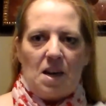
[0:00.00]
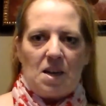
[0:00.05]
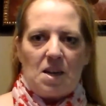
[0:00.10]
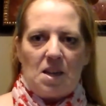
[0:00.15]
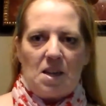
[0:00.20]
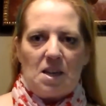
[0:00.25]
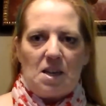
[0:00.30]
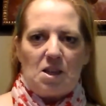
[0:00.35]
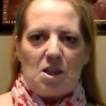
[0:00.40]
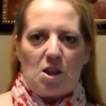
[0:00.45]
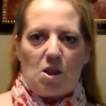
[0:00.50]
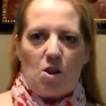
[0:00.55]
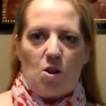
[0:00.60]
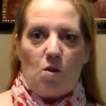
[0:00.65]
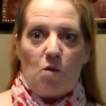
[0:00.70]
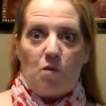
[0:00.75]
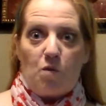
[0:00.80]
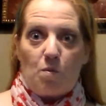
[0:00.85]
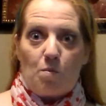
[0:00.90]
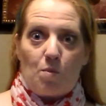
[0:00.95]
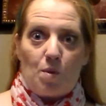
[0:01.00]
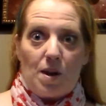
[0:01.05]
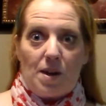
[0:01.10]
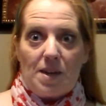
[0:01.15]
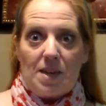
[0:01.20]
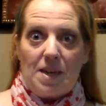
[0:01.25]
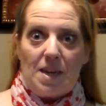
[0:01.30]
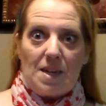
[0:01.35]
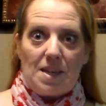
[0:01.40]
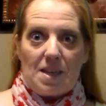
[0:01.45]
unlike the loaf of
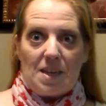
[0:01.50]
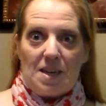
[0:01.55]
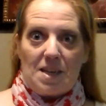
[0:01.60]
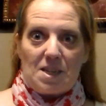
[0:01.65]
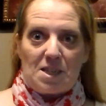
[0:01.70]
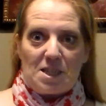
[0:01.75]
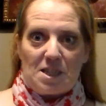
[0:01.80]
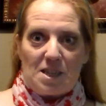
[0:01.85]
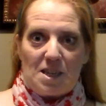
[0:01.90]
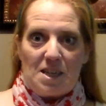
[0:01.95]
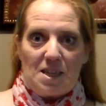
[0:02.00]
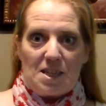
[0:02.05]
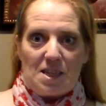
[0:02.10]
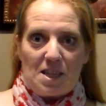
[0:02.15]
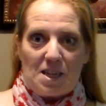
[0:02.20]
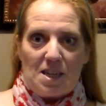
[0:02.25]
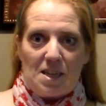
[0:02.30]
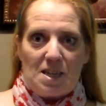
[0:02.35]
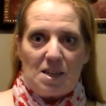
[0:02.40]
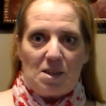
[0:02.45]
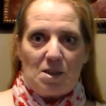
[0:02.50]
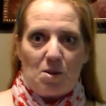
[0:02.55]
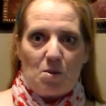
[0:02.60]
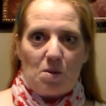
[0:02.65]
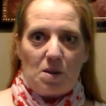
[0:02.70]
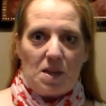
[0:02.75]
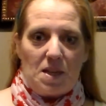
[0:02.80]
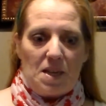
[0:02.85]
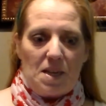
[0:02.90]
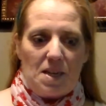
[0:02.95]
bread he ate last night that I didn't
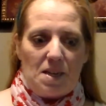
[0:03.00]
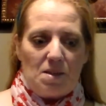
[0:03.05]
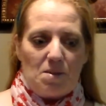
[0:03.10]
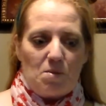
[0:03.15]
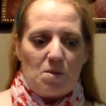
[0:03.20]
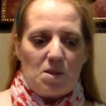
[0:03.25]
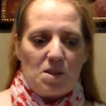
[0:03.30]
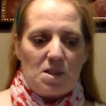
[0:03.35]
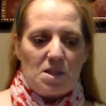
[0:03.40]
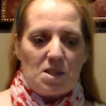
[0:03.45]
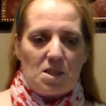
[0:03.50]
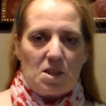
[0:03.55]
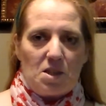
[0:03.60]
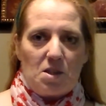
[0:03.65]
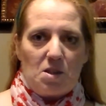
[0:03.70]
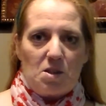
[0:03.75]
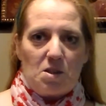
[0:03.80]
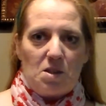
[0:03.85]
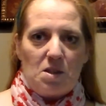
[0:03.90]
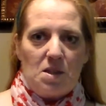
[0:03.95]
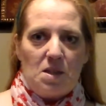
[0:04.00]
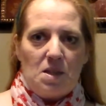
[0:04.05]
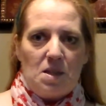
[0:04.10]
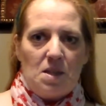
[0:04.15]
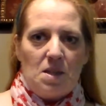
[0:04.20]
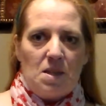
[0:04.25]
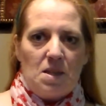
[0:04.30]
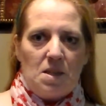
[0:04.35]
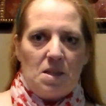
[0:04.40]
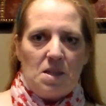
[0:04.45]
know he ate with his little
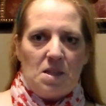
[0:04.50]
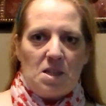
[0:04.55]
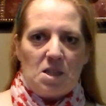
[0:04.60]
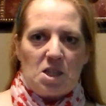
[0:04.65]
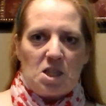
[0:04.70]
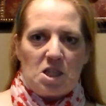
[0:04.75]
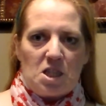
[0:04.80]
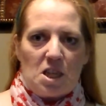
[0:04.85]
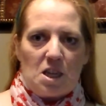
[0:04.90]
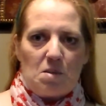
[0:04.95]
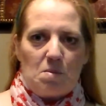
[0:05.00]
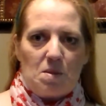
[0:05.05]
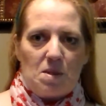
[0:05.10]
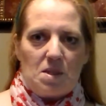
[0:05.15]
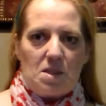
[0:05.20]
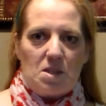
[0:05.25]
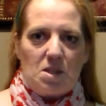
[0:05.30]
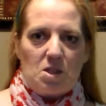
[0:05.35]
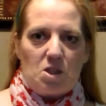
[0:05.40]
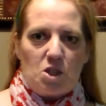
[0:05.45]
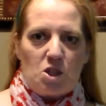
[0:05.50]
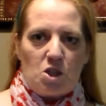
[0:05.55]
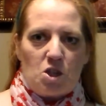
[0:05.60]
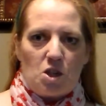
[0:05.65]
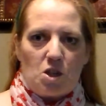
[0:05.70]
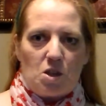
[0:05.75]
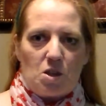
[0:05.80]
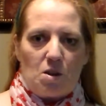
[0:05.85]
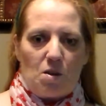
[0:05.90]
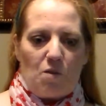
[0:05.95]
cinnamon
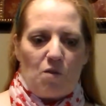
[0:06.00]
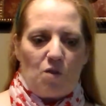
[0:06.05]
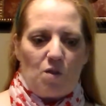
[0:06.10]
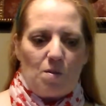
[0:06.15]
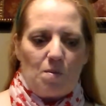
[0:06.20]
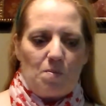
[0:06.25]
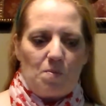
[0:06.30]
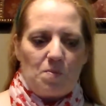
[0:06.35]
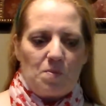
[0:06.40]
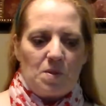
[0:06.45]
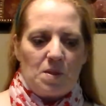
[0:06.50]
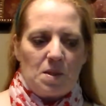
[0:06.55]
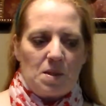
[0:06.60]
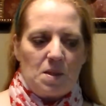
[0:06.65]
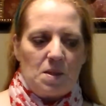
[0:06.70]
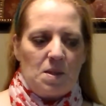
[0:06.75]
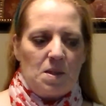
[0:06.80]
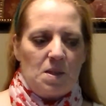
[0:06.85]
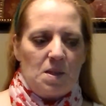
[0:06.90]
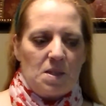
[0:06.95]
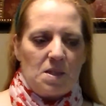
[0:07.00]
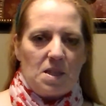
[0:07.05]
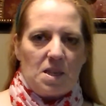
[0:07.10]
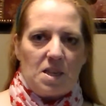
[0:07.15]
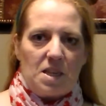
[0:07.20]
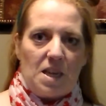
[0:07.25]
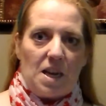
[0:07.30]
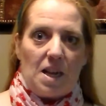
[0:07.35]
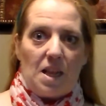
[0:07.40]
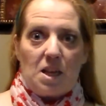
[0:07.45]
sugar from
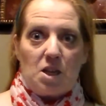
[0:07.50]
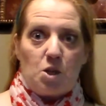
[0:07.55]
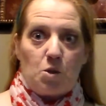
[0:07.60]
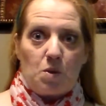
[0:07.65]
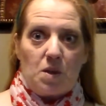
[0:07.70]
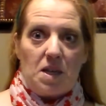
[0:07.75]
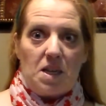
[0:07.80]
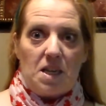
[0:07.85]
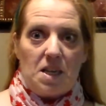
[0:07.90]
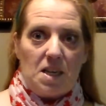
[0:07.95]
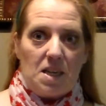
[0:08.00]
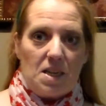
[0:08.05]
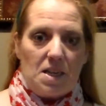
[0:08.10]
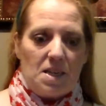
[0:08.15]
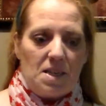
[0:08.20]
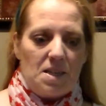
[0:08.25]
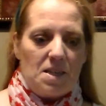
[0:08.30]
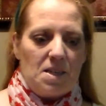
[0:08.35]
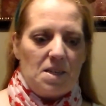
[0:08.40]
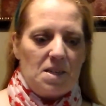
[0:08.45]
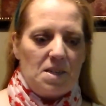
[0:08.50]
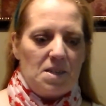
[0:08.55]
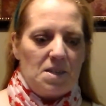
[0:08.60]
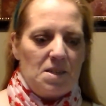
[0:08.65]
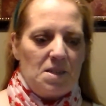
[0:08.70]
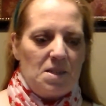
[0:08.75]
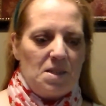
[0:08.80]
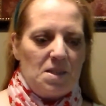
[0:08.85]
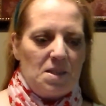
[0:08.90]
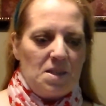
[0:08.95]
the Dollar Tree.
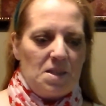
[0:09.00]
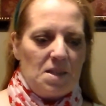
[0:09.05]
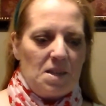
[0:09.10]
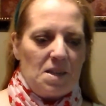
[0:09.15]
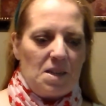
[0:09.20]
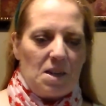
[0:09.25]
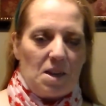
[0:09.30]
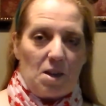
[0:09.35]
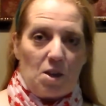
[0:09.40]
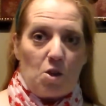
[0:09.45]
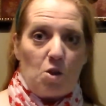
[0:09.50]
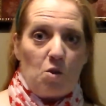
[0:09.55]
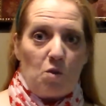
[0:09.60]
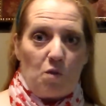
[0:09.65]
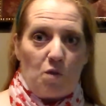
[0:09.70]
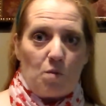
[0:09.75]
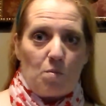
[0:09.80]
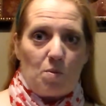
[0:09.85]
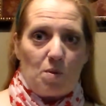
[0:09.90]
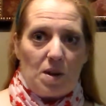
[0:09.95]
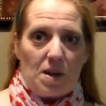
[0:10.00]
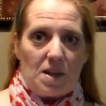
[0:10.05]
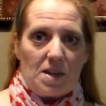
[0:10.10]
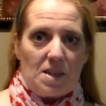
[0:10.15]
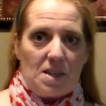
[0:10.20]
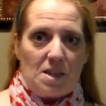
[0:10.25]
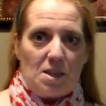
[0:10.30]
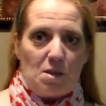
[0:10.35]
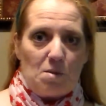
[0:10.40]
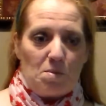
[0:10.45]
A loaf of
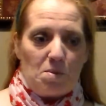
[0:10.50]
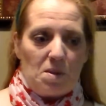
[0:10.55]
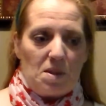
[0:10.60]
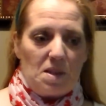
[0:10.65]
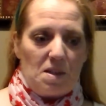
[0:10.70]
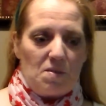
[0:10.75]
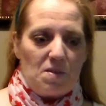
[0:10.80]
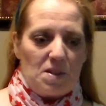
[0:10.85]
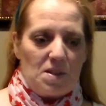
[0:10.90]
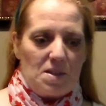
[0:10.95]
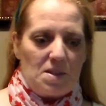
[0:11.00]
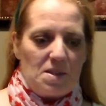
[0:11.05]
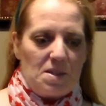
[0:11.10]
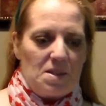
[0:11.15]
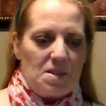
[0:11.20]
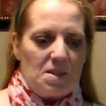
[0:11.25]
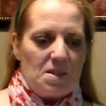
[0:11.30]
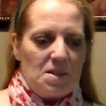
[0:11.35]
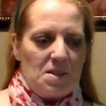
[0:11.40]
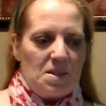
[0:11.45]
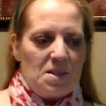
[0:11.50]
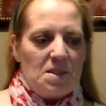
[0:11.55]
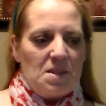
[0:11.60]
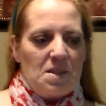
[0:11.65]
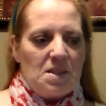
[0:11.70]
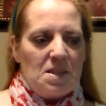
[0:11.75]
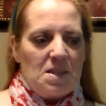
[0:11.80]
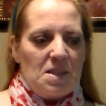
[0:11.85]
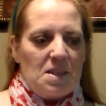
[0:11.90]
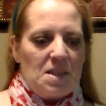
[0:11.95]
bread, can you believe it?
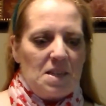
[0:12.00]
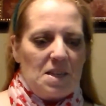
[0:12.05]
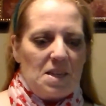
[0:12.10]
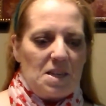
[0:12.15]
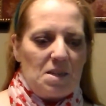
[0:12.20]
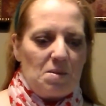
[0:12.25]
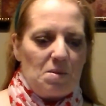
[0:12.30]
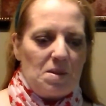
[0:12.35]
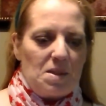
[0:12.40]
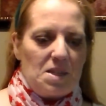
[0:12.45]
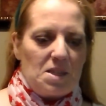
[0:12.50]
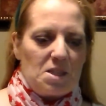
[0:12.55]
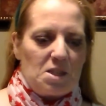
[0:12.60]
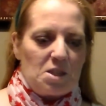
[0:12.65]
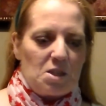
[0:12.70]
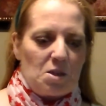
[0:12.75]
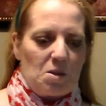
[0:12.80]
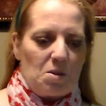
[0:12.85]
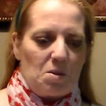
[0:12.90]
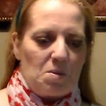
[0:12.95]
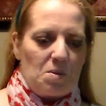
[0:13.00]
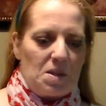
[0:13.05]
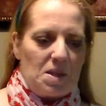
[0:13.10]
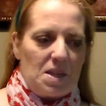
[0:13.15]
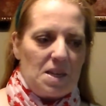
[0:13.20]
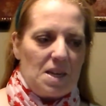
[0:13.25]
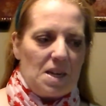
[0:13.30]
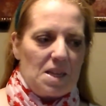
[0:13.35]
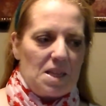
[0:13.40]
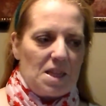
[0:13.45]
Anyway, so
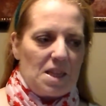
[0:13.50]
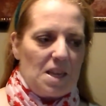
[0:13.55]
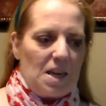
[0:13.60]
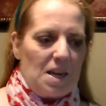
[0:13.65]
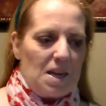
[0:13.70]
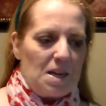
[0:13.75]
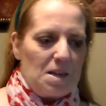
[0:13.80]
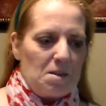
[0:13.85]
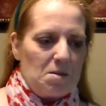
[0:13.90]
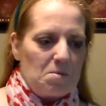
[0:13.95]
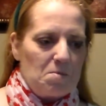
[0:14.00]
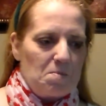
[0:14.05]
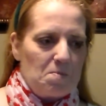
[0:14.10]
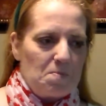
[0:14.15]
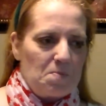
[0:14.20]
he got that.